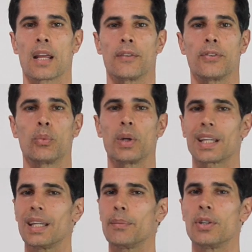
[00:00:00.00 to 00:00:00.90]
If we
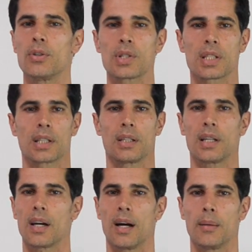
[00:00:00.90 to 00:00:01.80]
keep using it
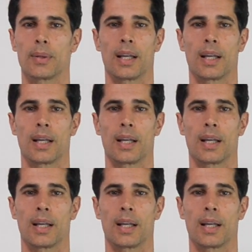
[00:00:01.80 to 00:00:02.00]
up,